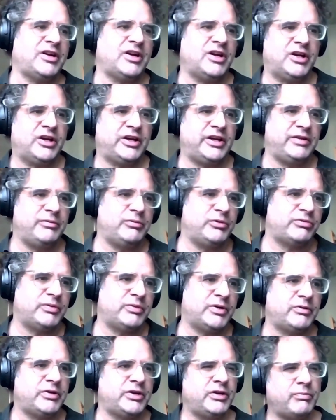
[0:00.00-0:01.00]
guy was
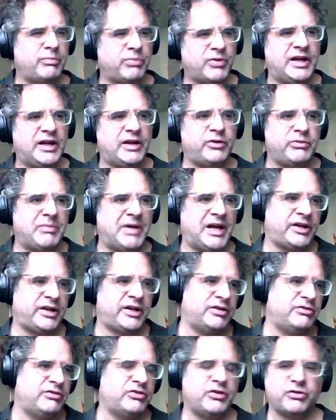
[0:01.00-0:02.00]
wearing a brown
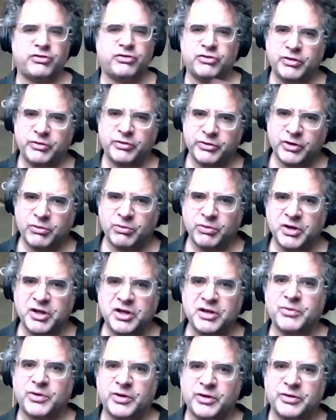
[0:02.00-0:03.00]
Macintosh, not the
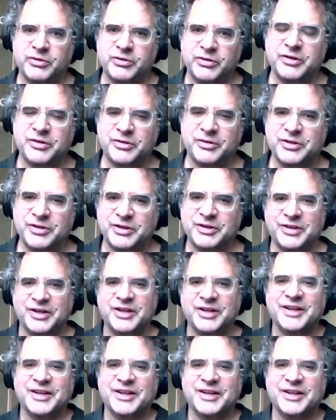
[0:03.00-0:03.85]
green one. You know. Yeah.